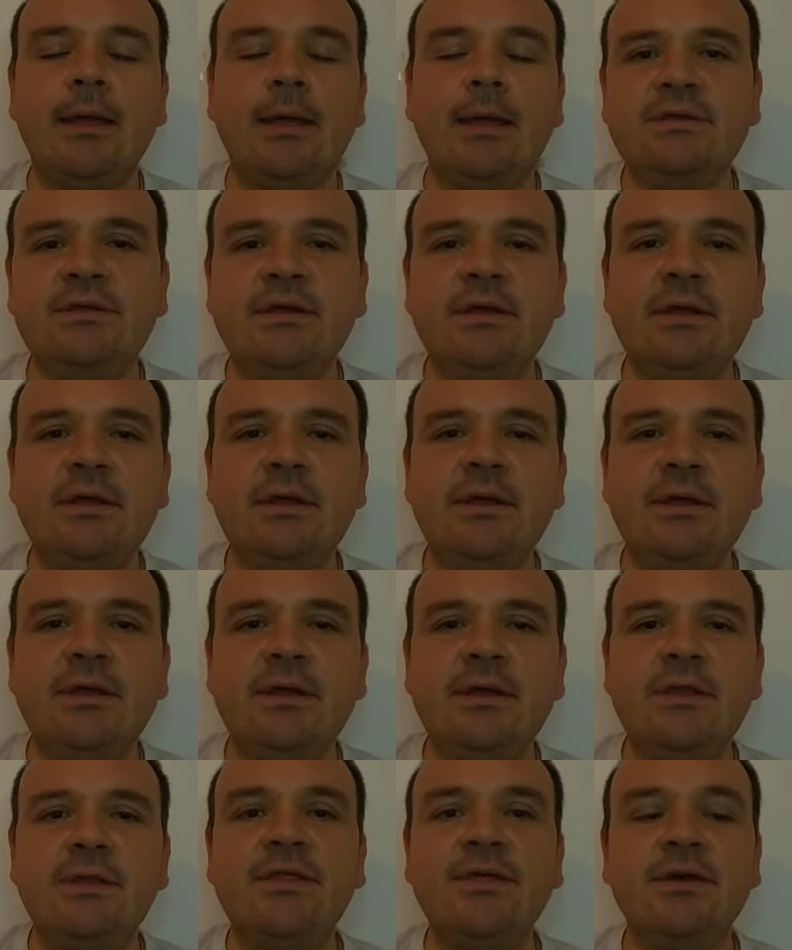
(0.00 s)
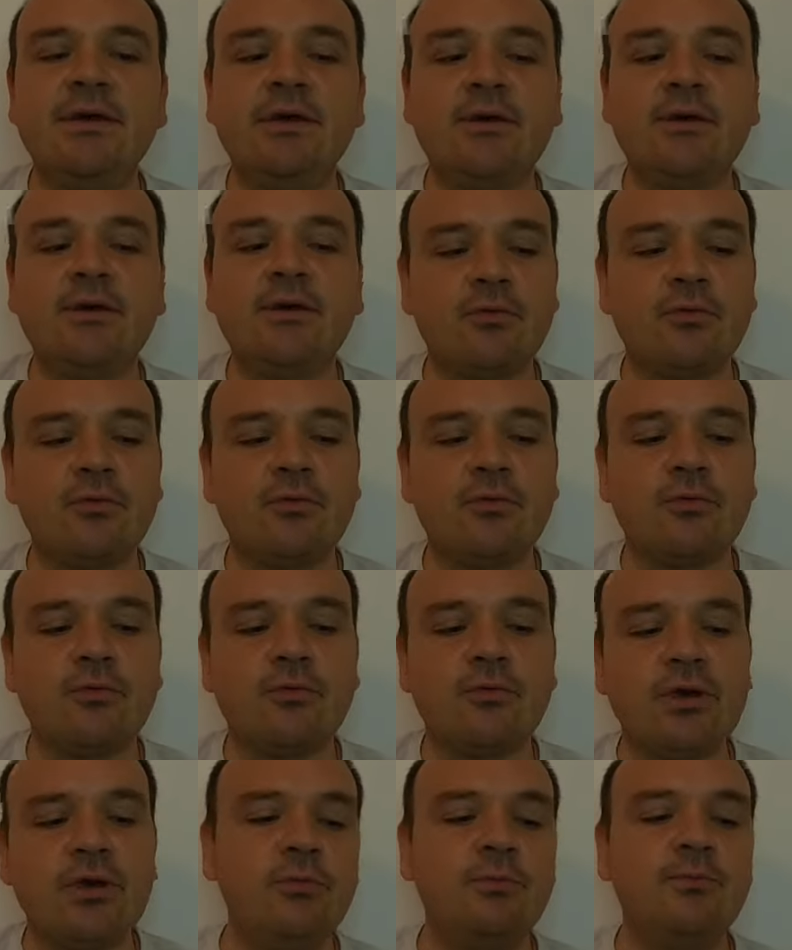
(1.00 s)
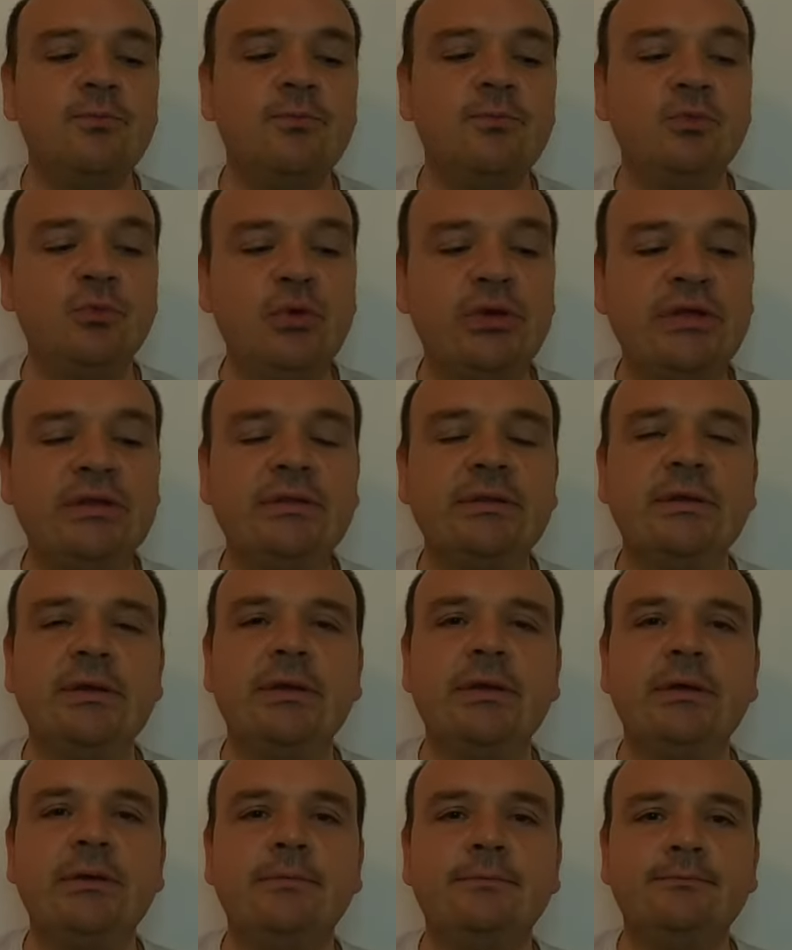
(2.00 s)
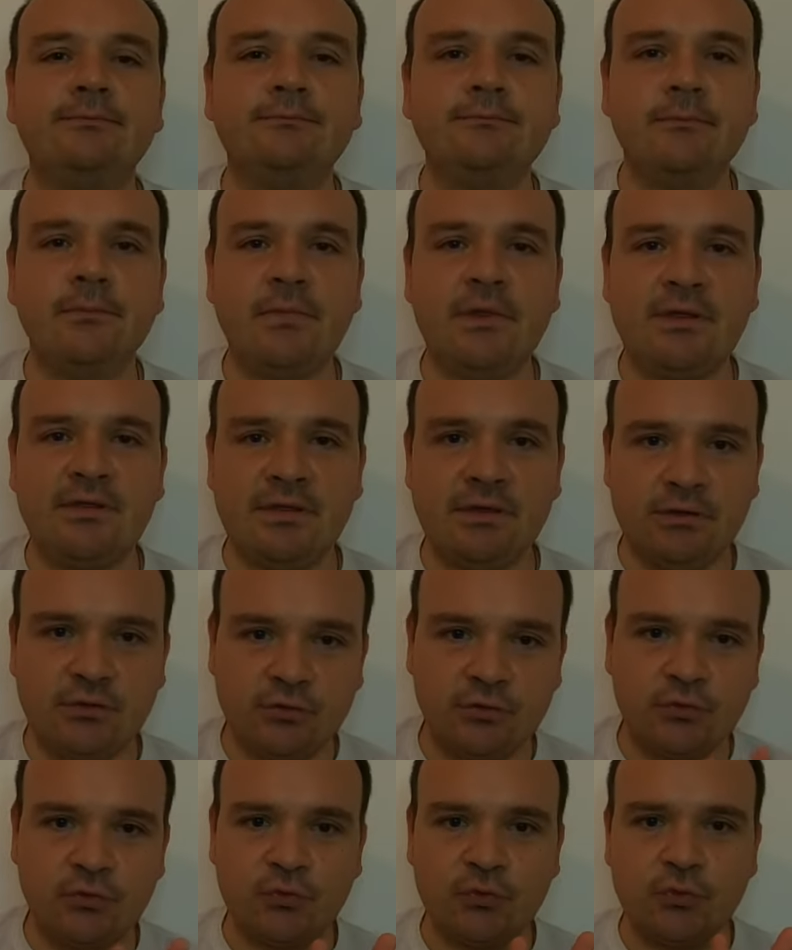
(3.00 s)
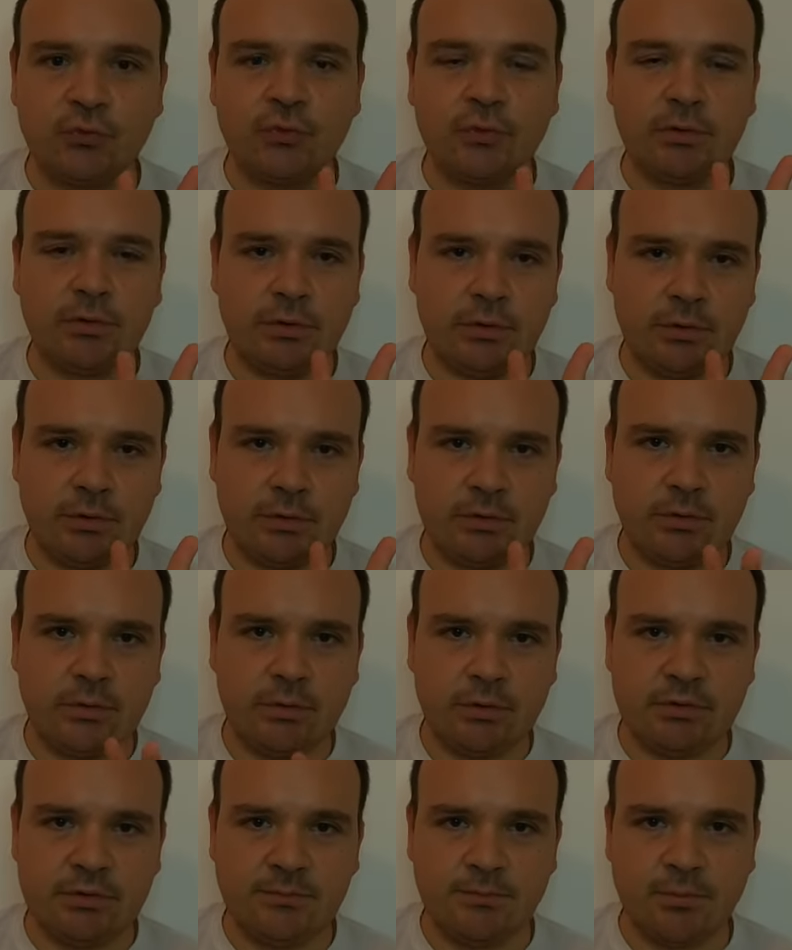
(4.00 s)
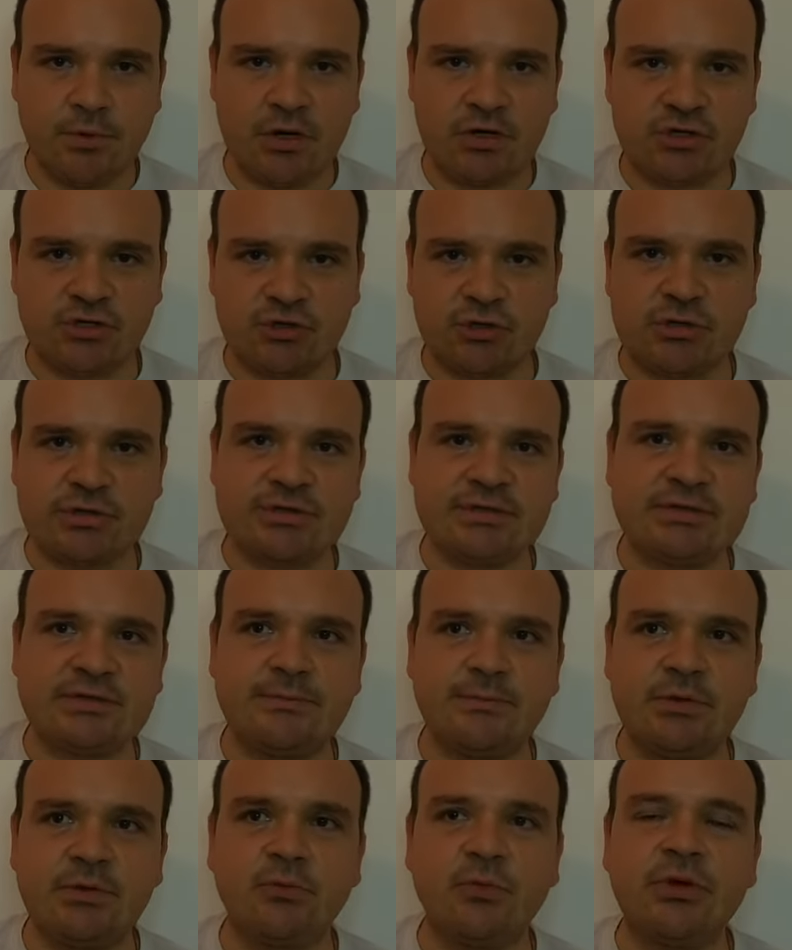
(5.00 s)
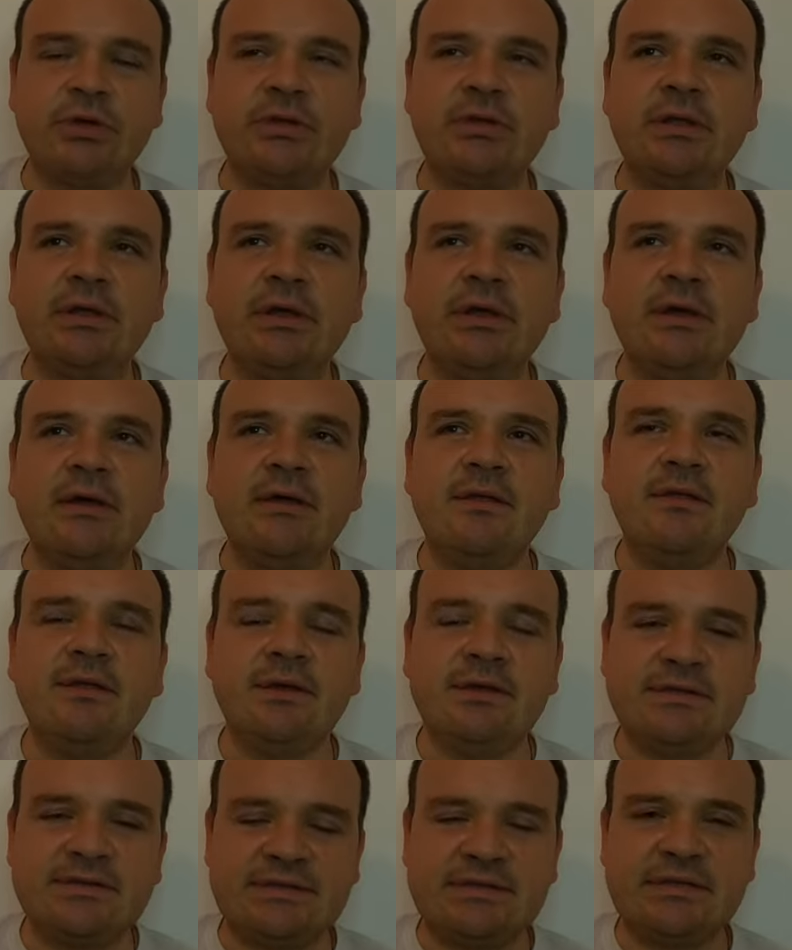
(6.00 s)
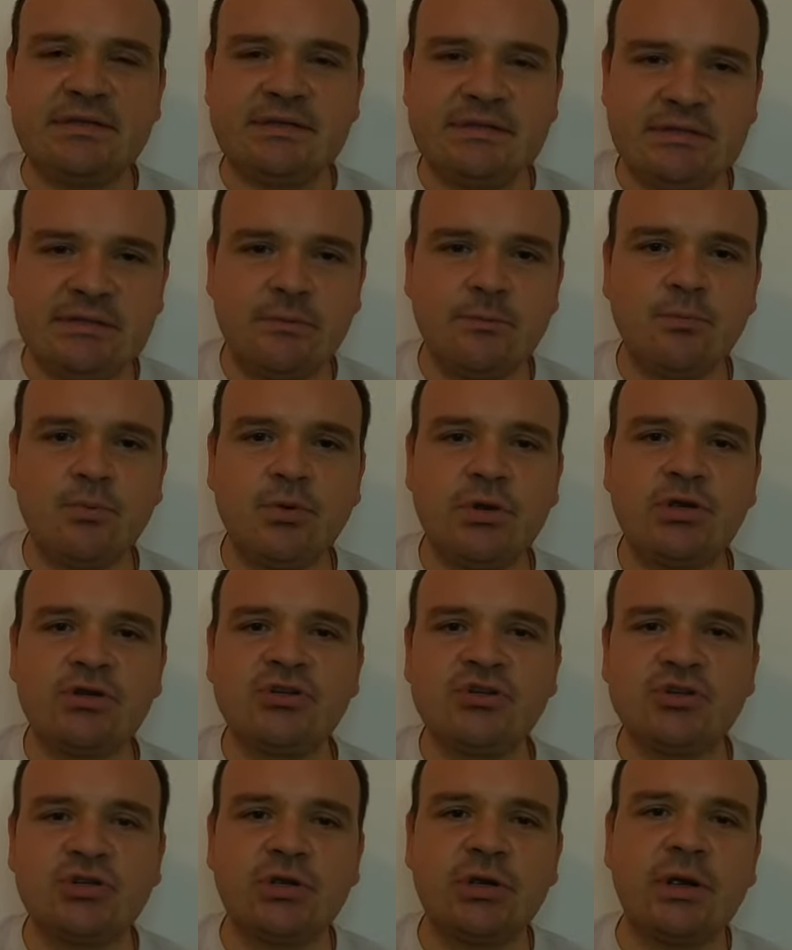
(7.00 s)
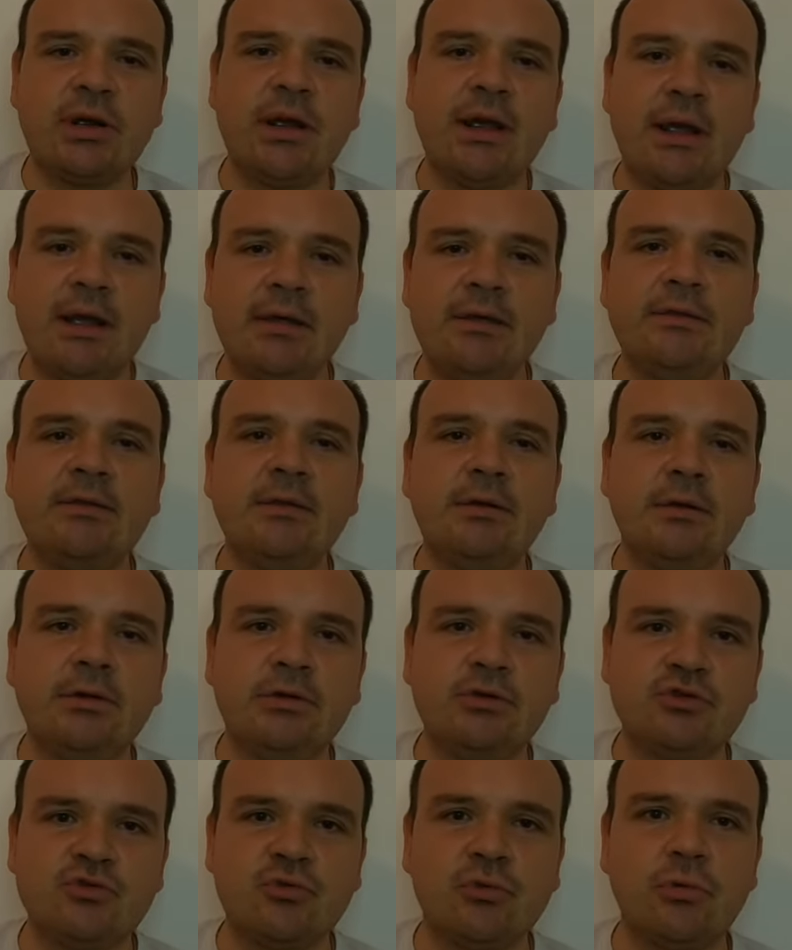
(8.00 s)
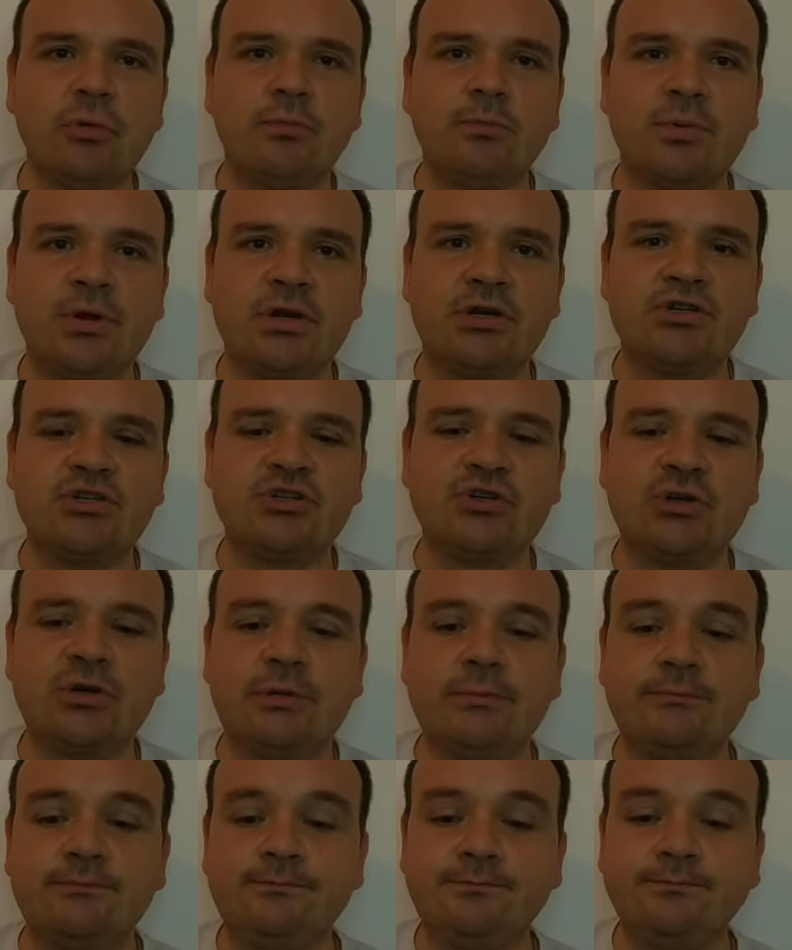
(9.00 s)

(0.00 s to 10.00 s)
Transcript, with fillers: And the ratio between uh, the two pressures, between the system pressure and the control pressure.